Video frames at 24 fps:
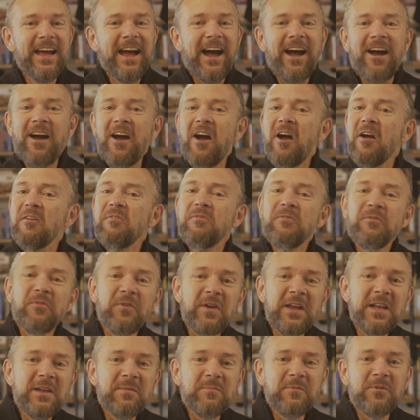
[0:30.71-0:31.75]
Our
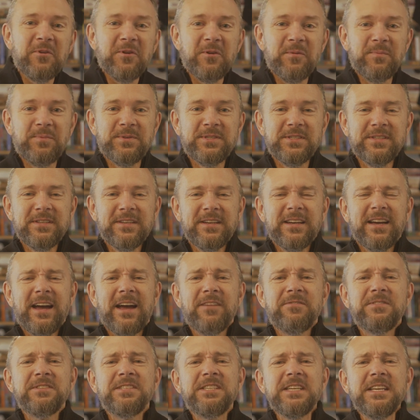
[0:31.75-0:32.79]
freedom groups
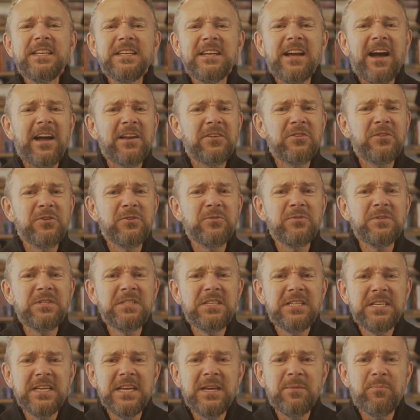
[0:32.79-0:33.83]
have seen God do
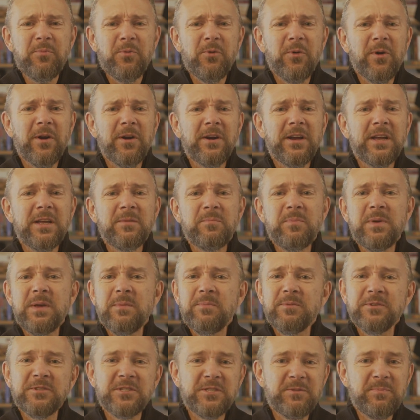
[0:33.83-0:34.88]
deep work in
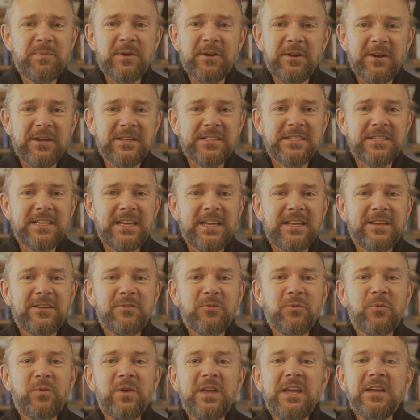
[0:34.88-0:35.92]
people's spirits, and
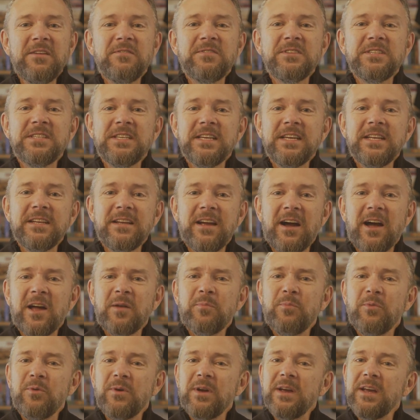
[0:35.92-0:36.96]
we have seen God
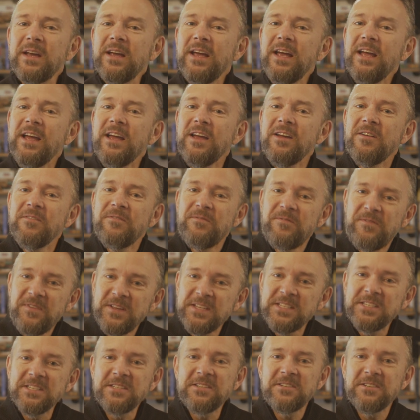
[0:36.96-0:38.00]
bring
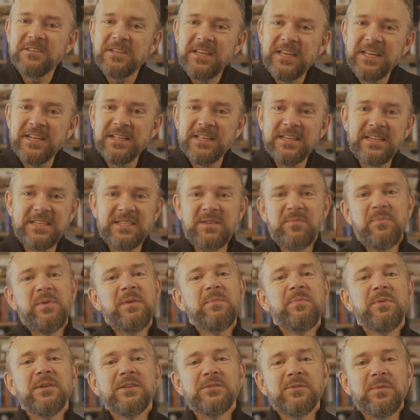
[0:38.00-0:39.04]
physical healing to
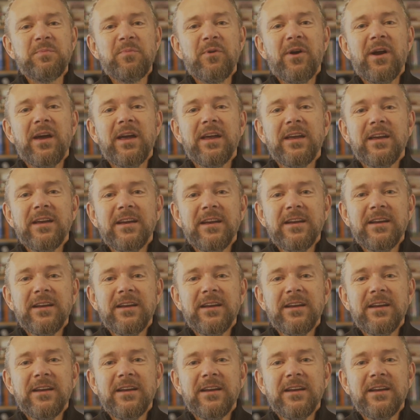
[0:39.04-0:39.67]
people as we pray.